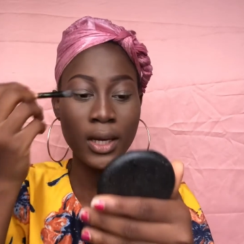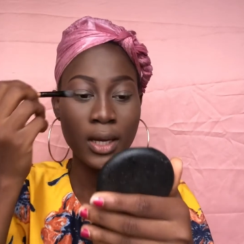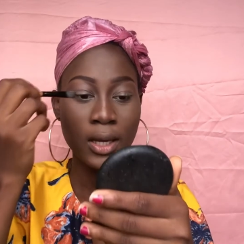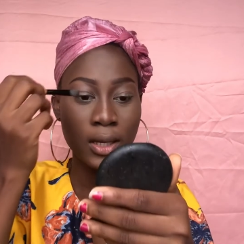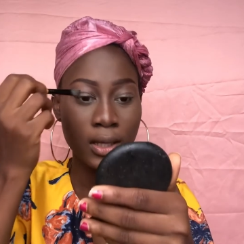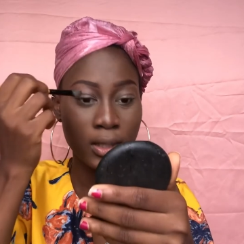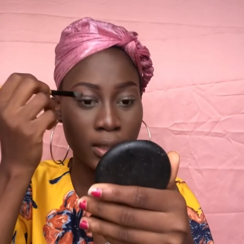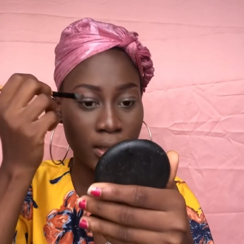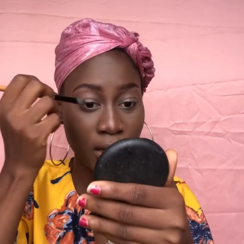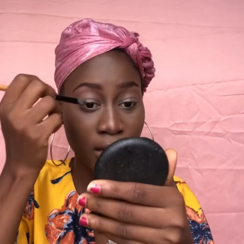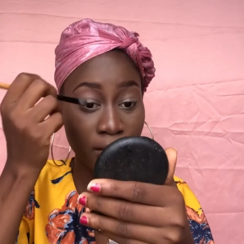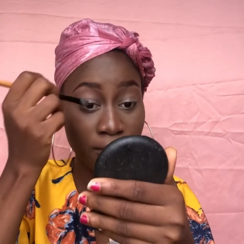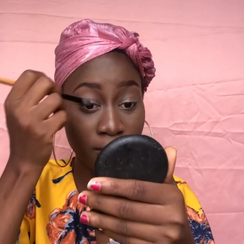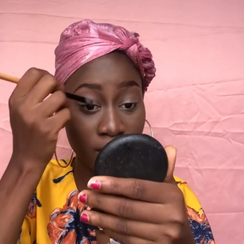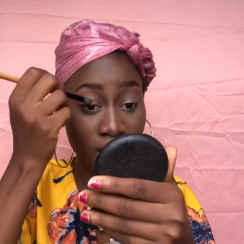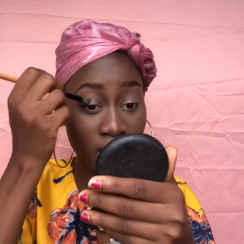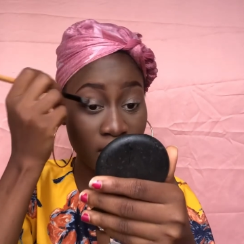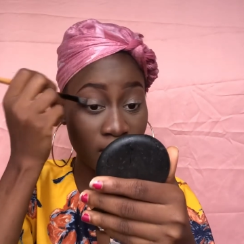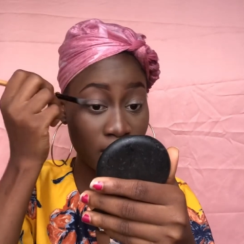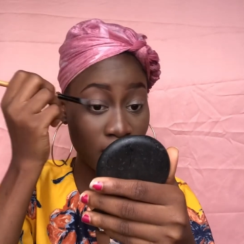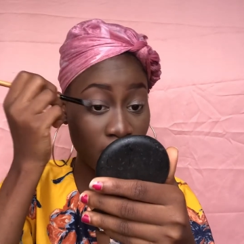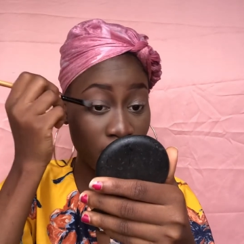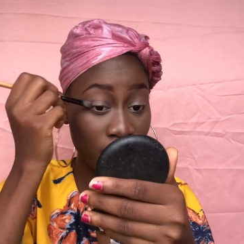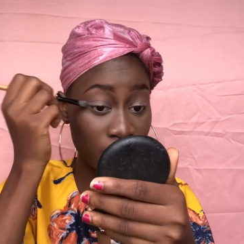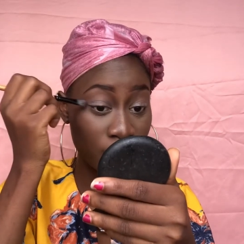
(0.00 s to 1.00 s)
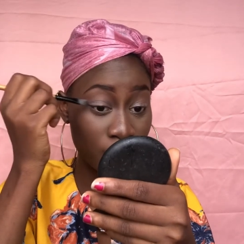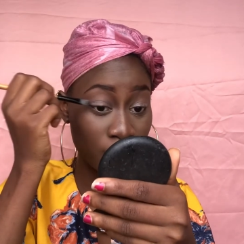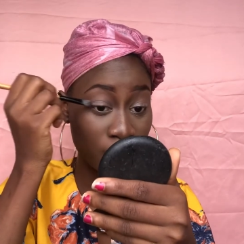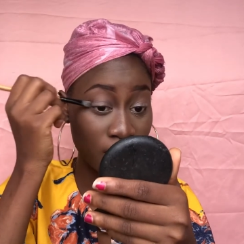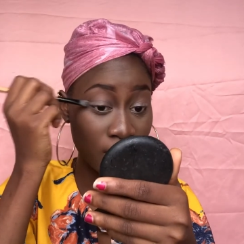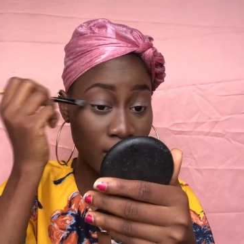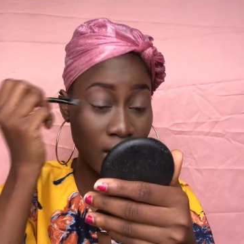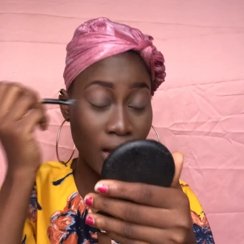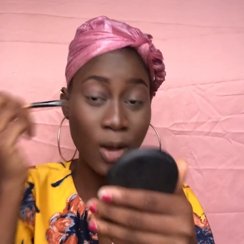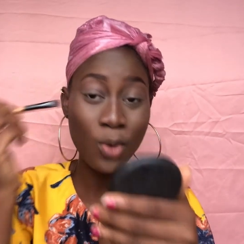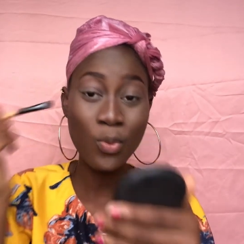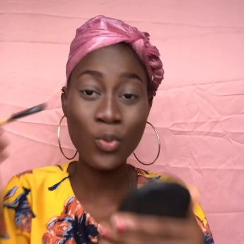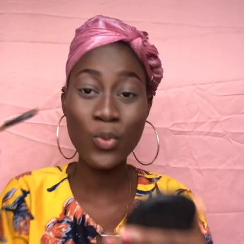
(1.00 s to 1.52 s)
The iPhone XR is
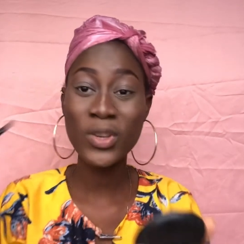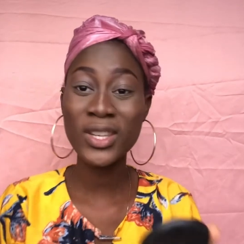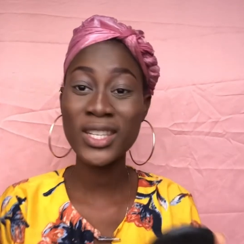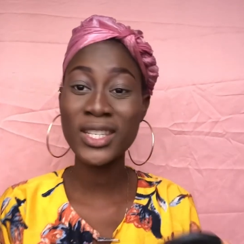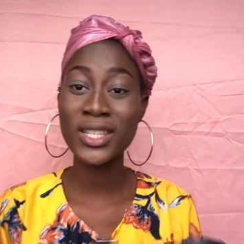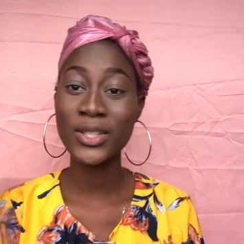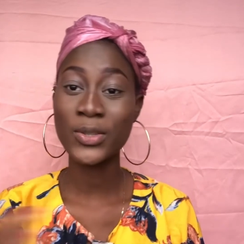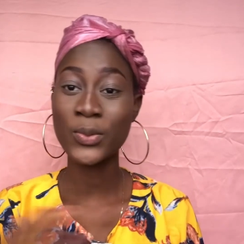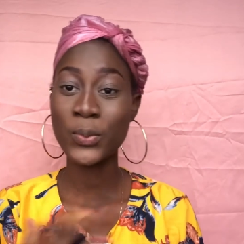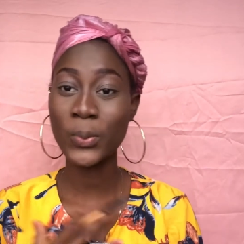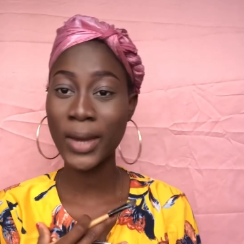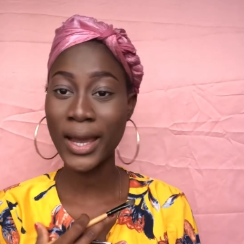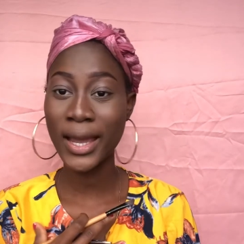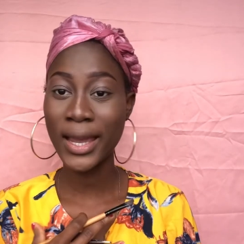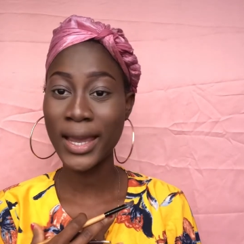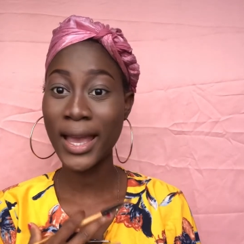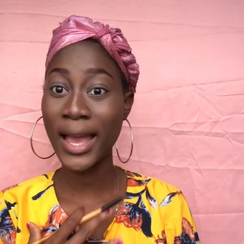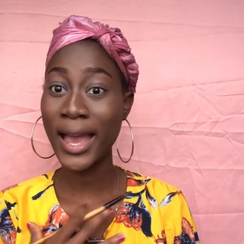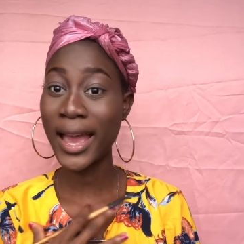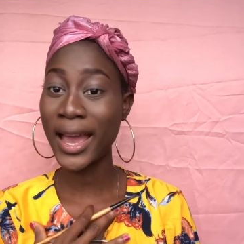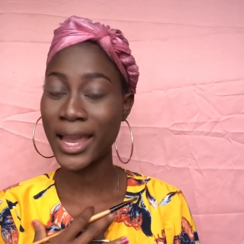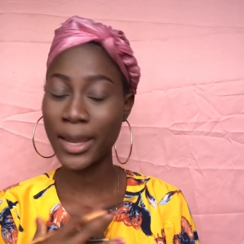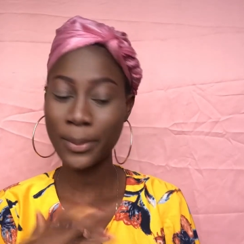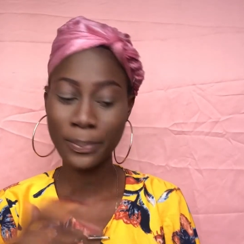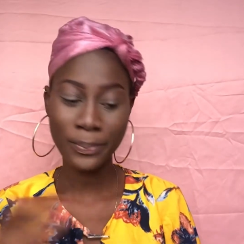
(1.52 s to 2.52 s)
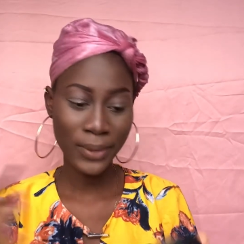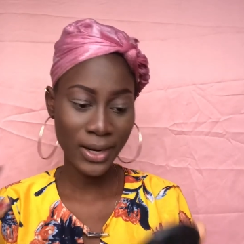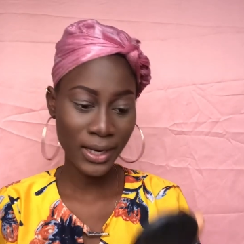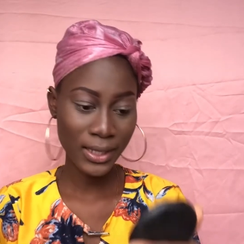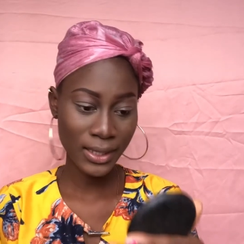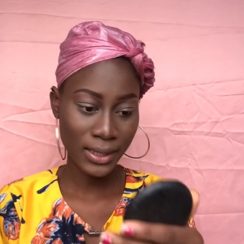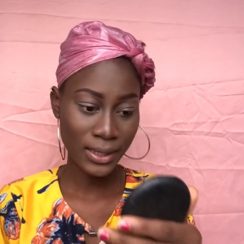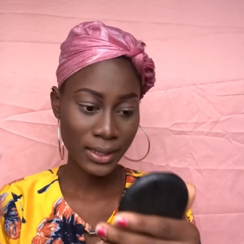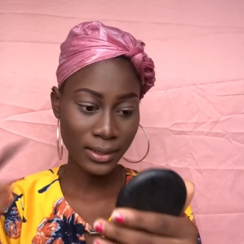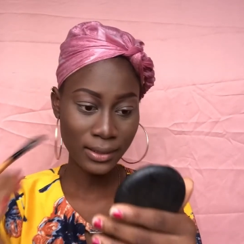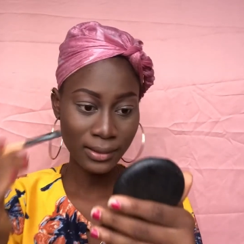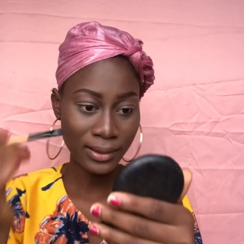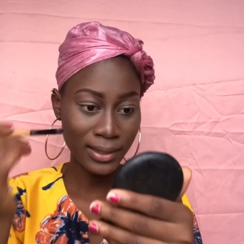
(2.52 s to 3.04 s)
bigger, which is why I
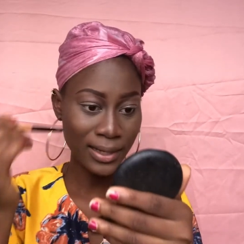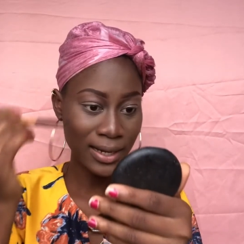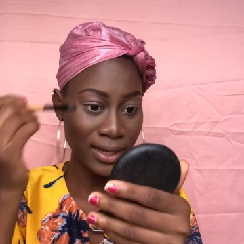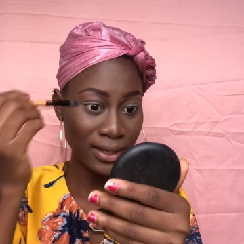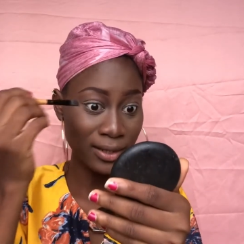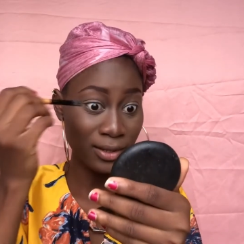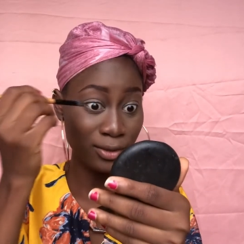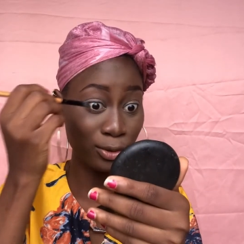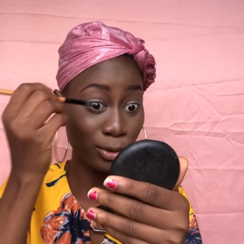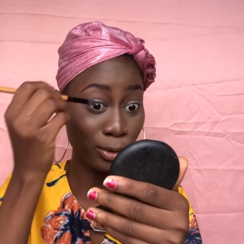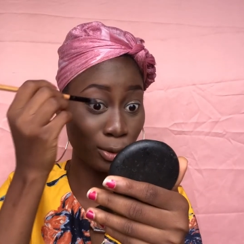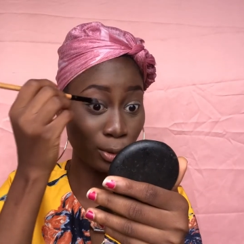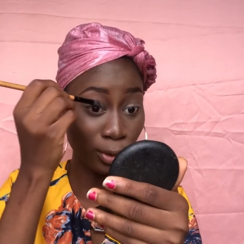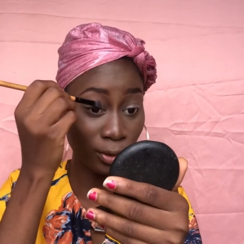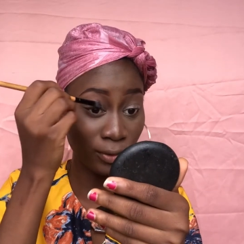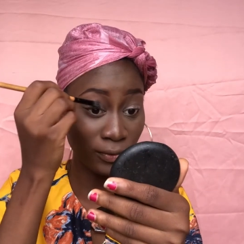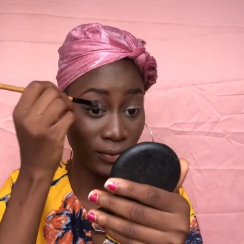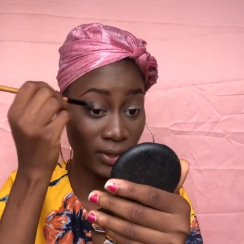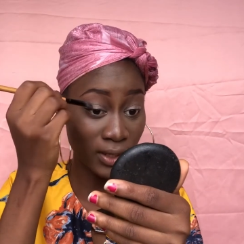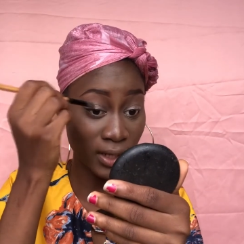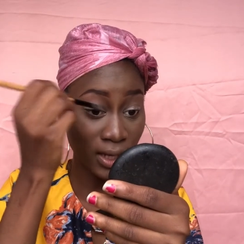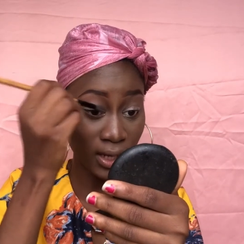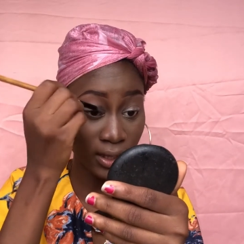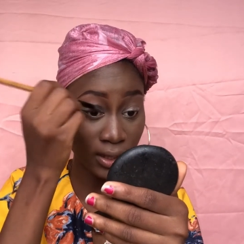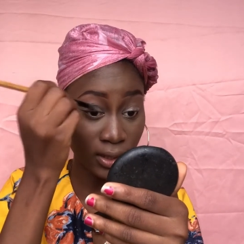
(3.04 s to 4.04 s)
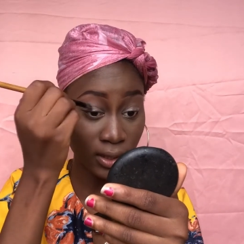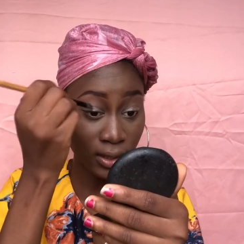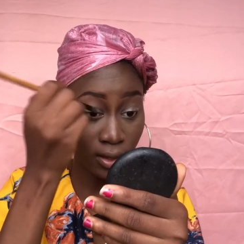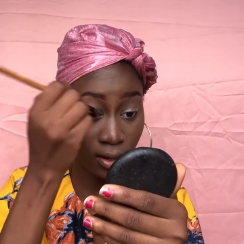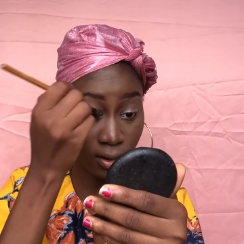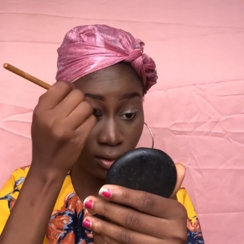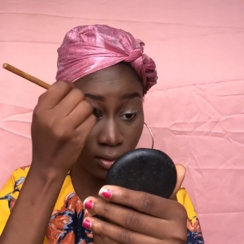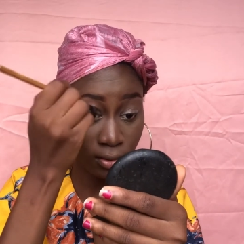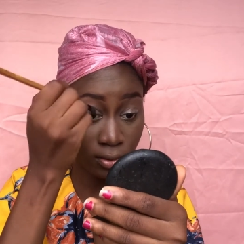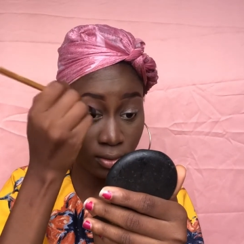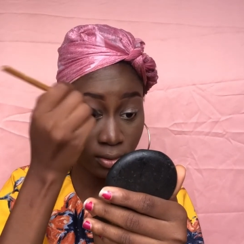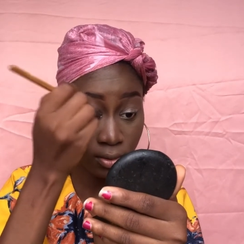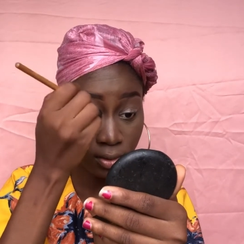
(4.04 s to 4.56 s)
particularly love the
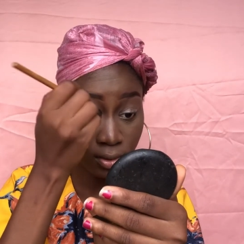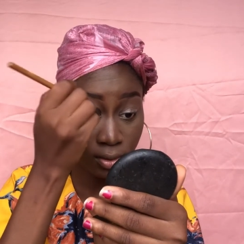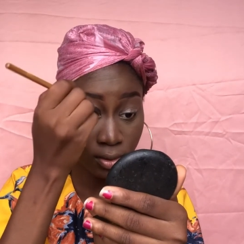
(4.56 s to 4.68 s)
XR.